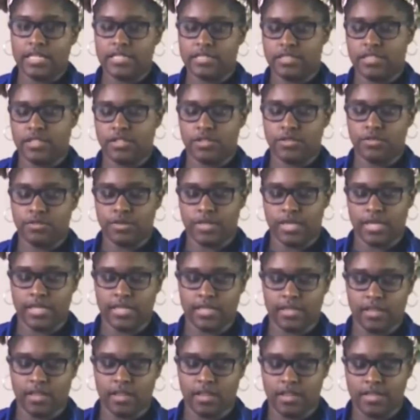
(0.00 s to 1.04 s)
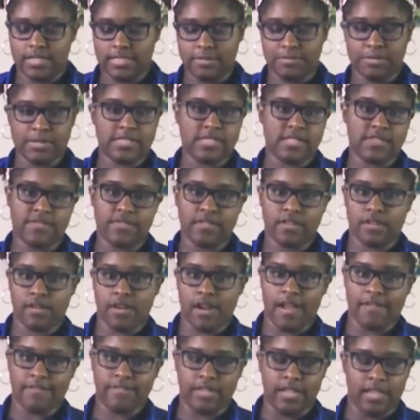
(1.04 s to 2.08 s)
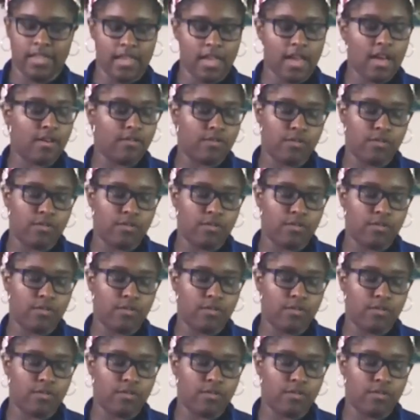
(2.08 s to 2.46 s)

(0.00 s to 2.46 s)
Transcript: until you get a specific gravity